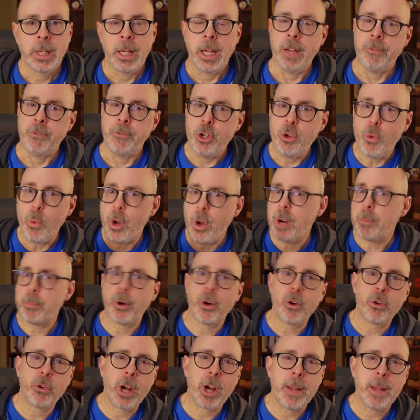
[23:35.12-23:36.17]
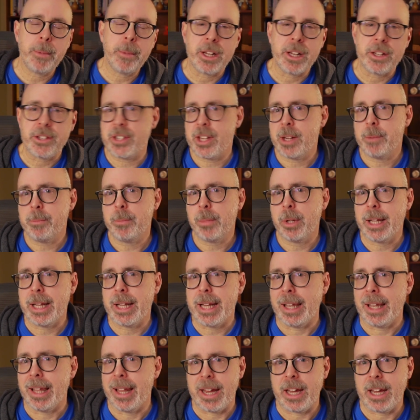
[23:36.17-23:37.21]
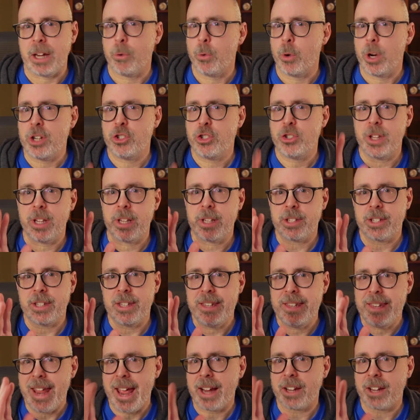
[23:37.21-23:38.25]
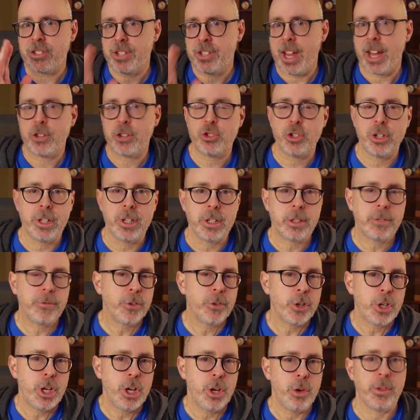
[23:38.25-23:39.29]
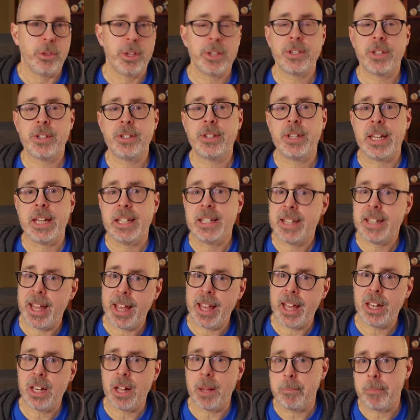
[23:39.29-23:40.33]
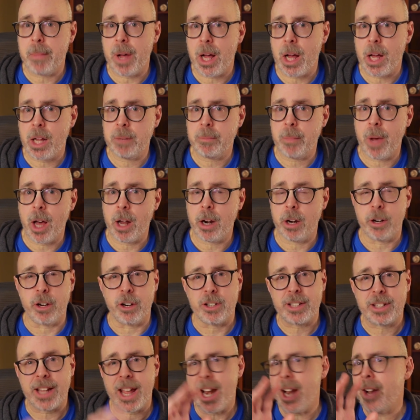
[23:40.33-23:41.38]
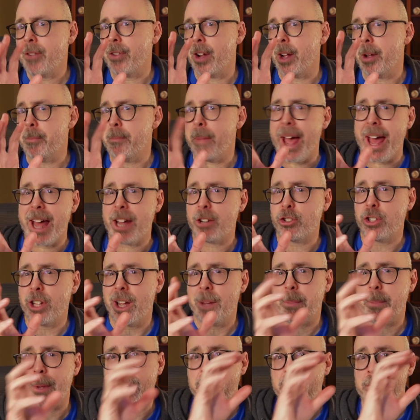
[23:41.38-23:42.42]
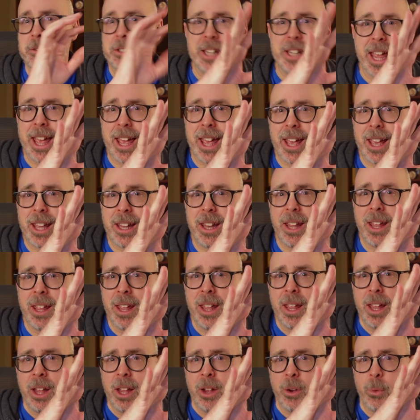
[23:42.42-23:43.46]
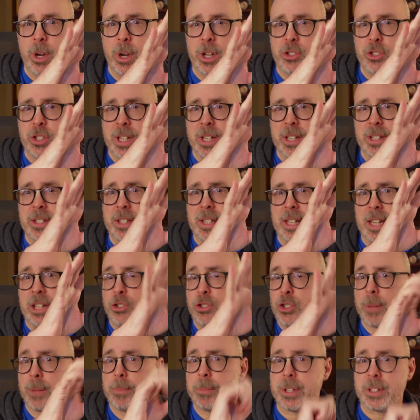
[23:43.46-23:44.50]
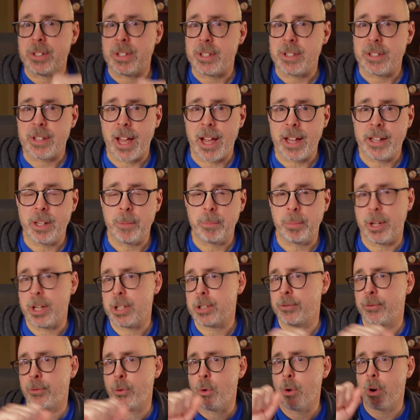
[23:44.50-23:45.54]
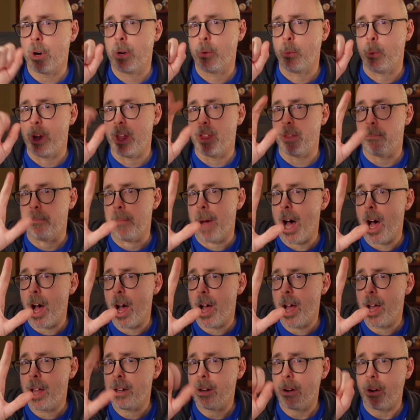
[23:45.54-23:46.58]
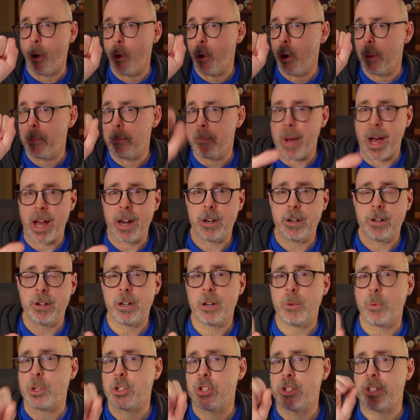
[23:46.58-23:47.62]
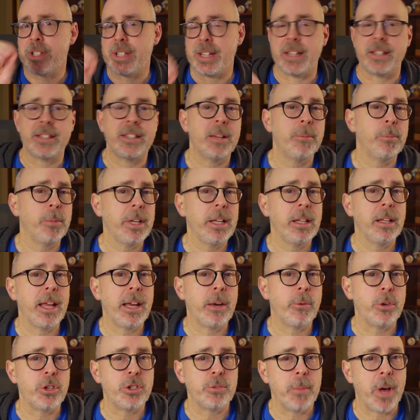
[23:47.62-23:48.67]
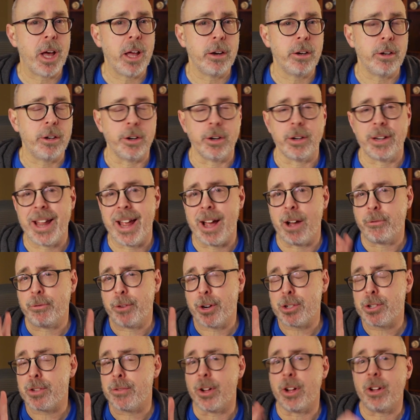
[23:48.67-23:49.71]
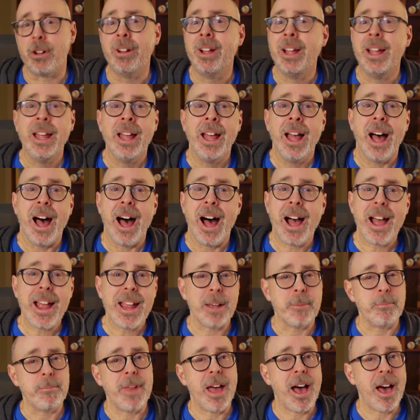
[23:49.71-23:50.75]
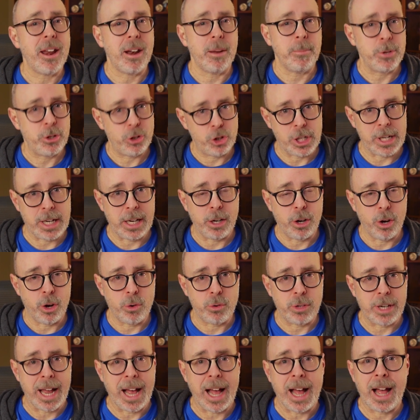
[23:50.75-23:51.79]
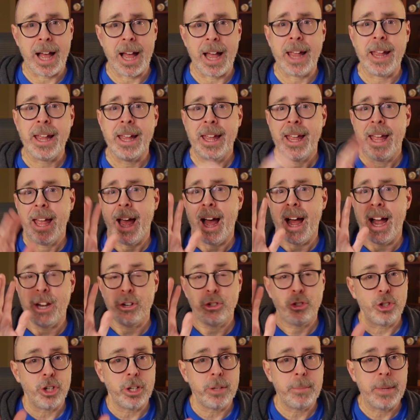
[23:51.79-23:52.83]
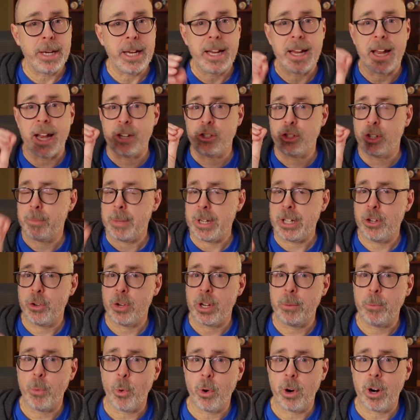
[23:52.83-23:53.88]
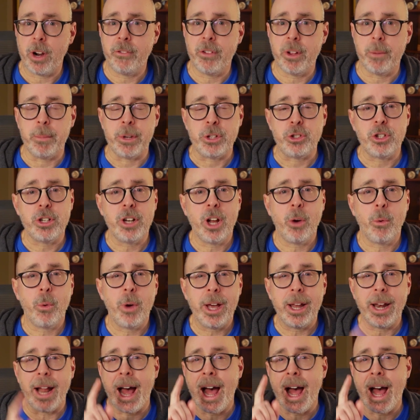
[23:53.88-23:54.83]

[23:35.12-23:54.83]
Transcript: If you want to program an assembly language, this next section is for you. This is the TED-MON monitor. It's kind of a mashup of TED, which is the chip that's inside the plus four with MON or monitor, which is the assembly language monitor. Now, first of all, I am not a machine code guy. I should be, I should be doing more of it, but you know what?